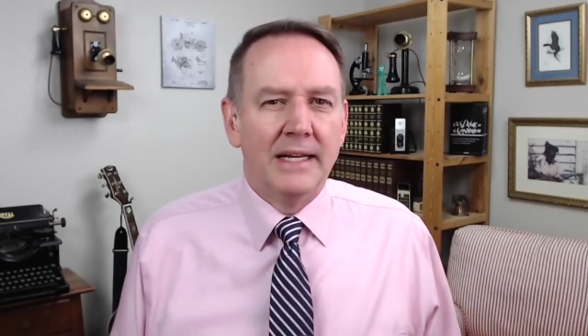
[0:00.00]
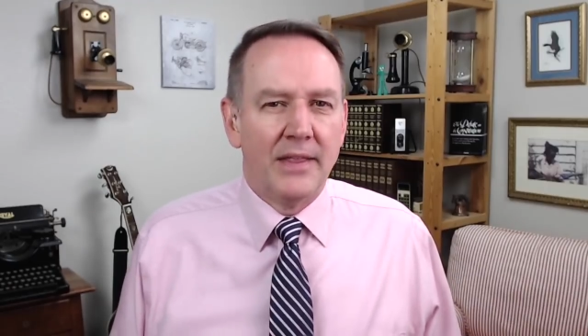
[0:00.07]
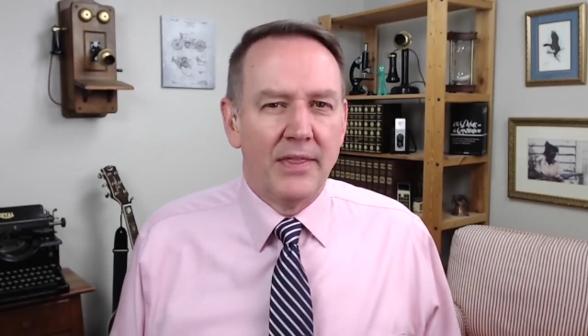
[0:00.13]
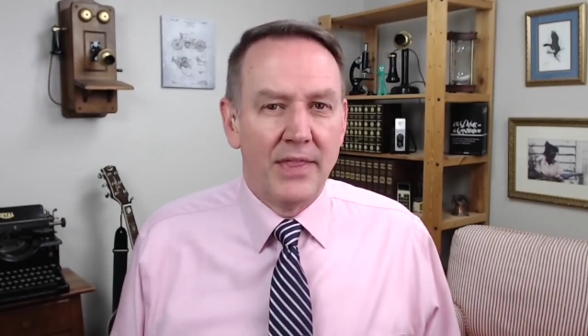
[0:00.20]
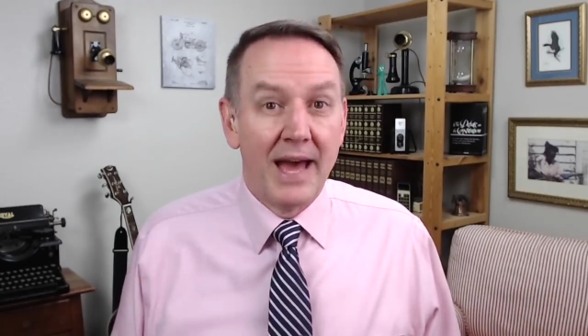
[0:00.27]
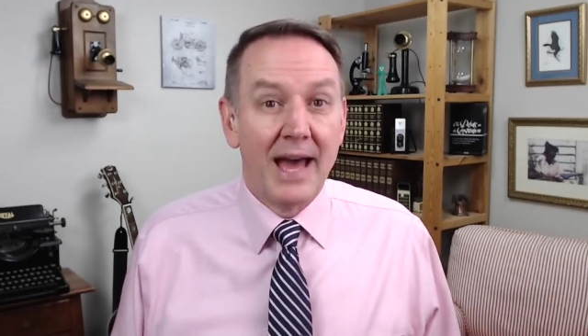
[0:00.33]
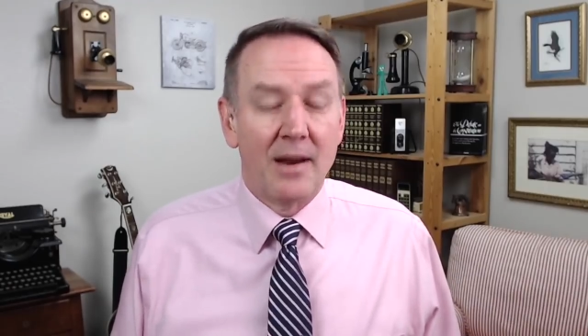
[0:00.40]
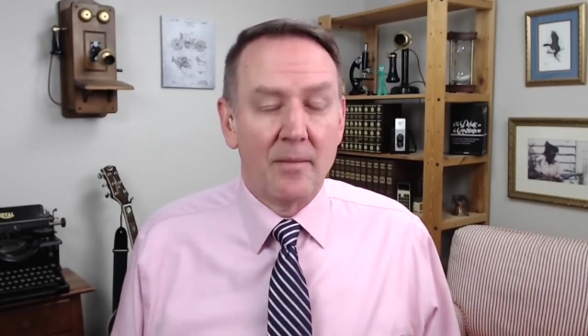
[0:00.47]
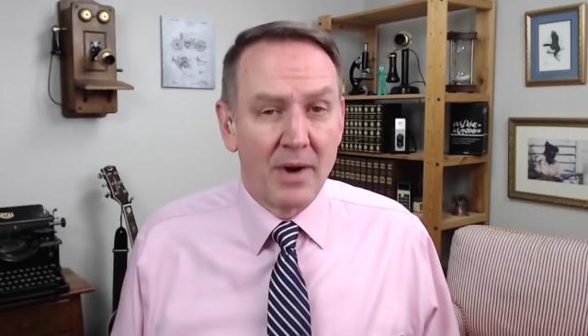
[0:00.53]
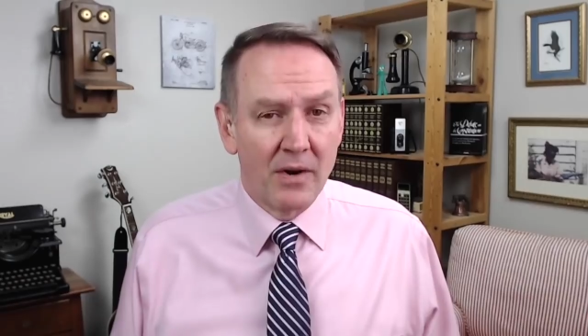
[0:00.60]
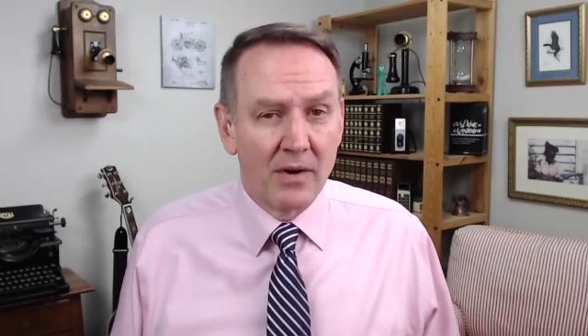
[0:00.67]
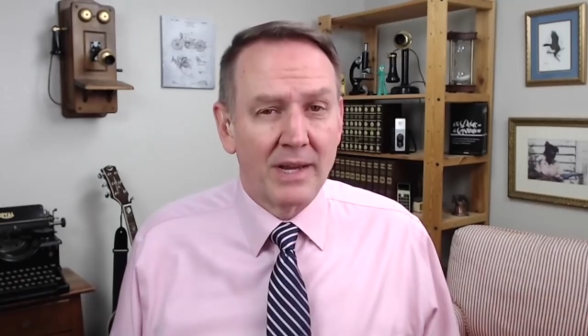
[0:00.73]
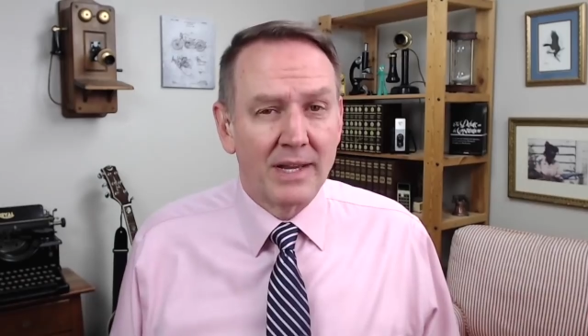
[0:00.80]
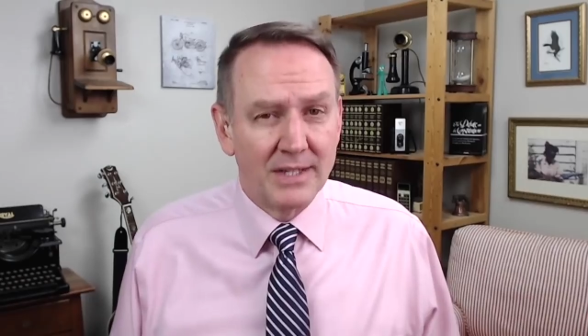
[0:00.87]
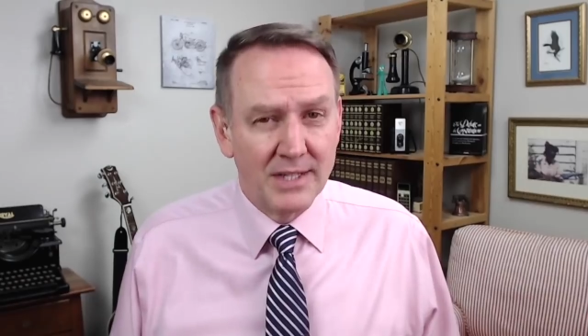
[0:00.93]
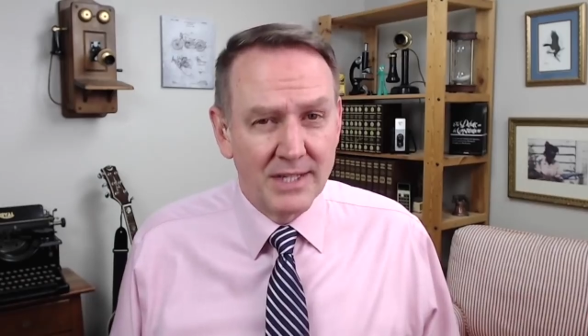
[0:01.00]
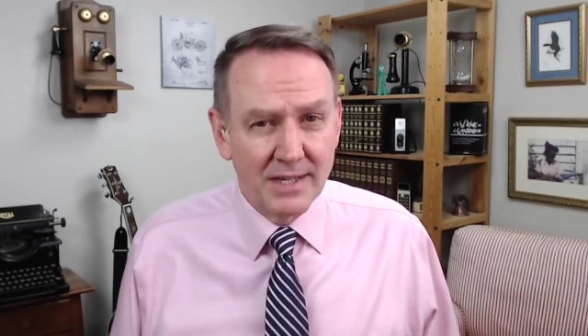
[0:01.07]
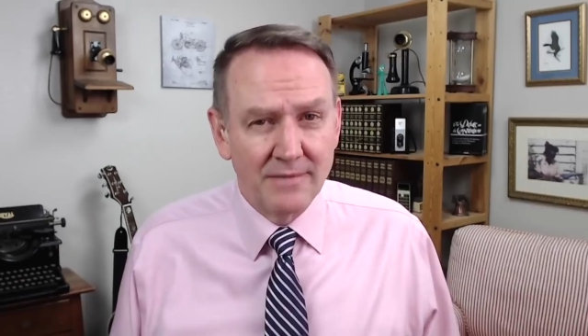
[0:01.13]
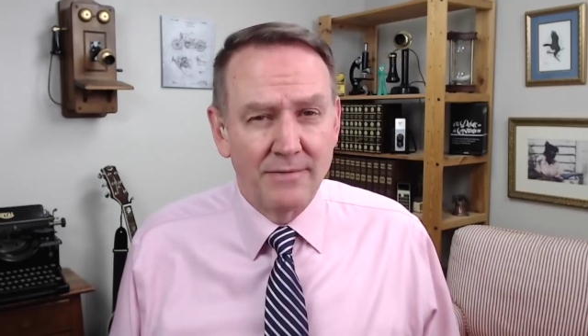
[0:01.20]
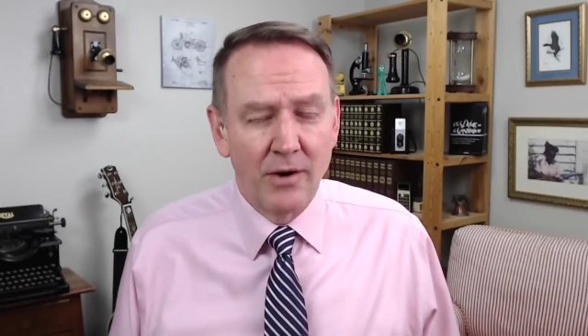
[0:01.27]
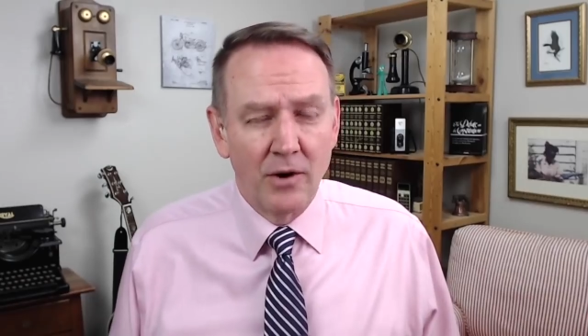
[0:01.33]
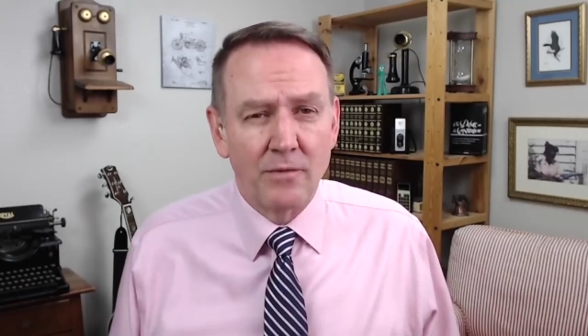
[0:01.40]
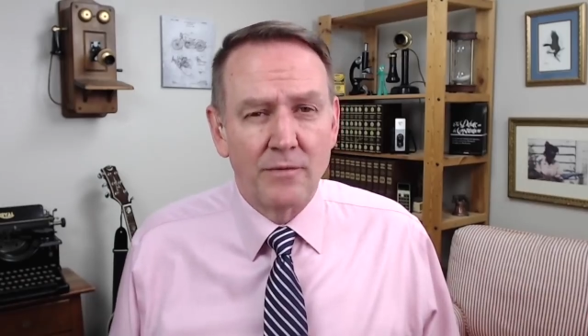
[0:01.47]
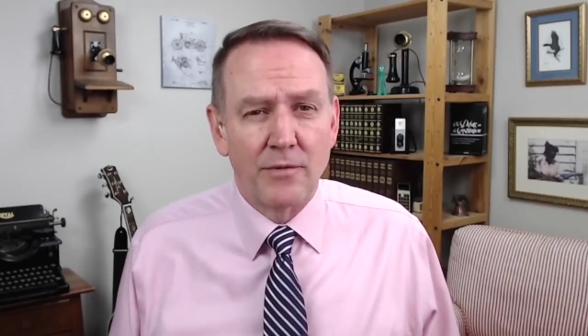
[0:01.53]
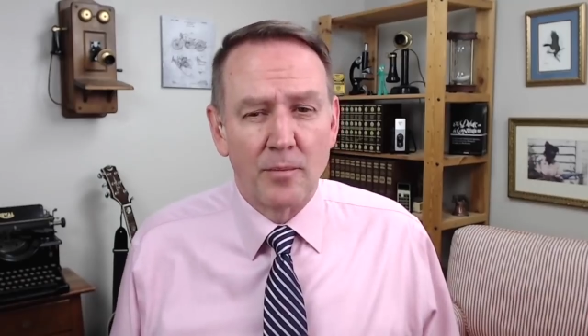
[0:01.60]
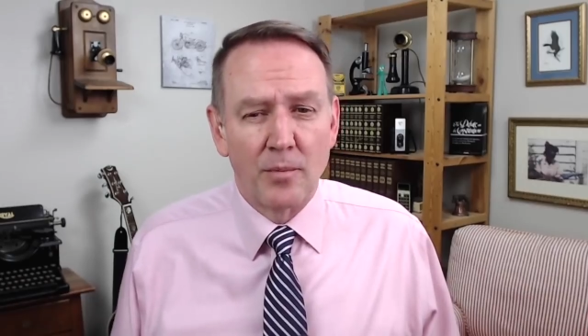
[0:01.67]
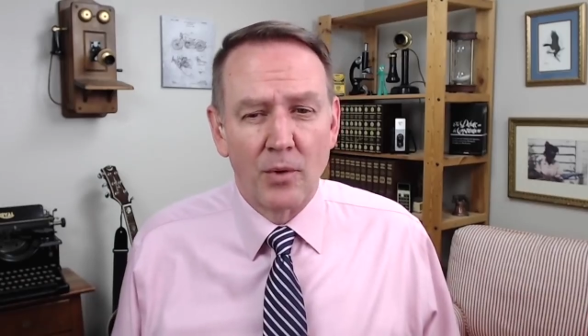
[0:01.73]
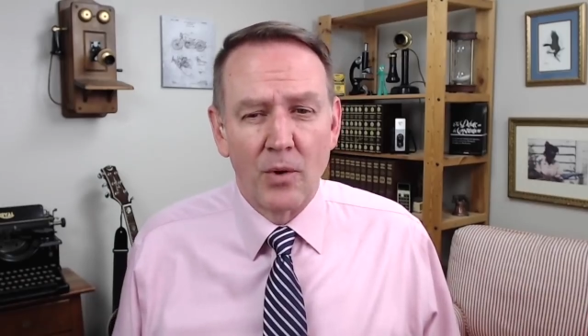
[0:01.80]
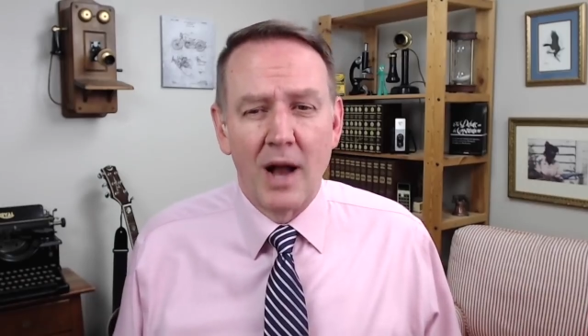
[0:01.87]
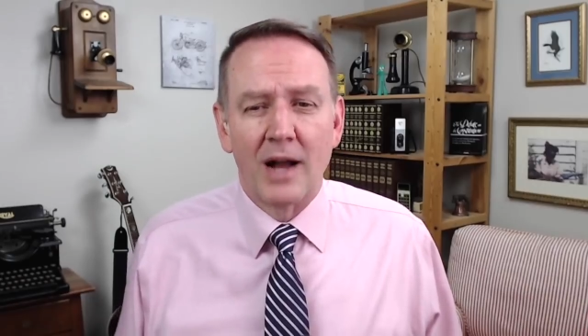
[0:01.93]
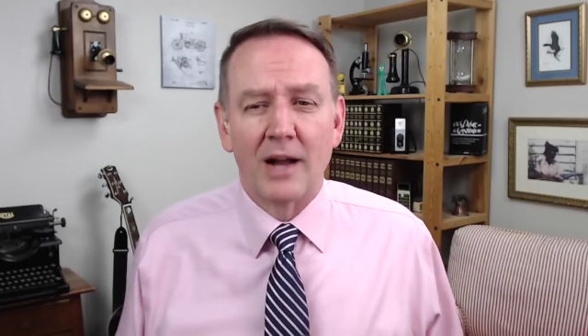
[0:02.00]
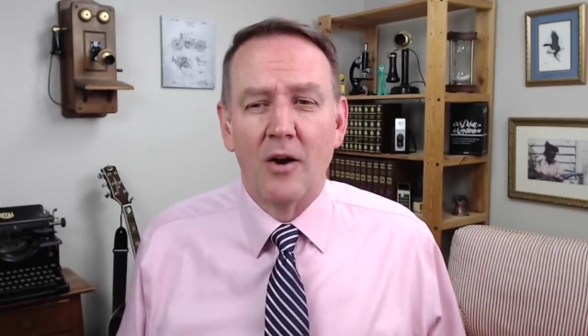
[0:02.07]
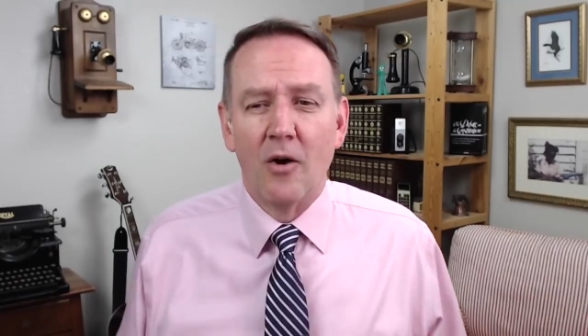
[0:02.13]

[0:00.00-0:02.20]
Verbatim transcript: that America did vote for Barack